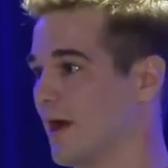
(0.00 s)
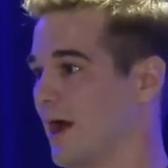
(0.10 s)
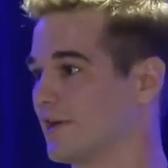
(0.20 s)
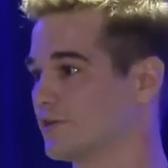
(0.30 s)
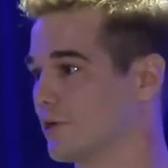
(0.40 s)

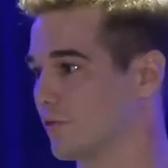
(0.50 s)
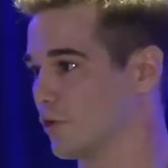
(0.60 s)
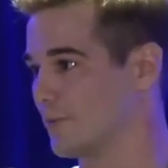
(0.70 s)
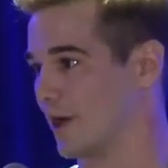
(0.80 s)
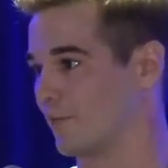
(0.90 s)
I took a
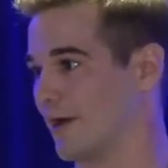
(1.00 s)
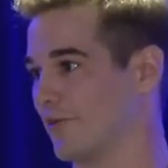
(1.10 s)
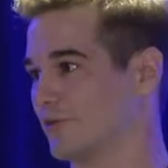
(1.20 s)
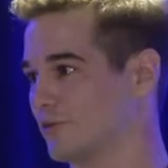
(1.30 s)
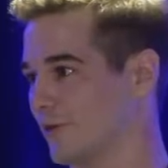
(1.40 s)
Ruby on Rails
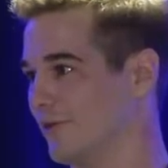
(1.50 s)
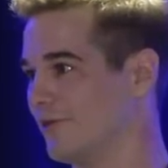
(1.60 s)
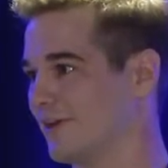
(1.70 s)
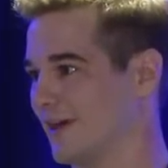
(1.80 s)
tutorial,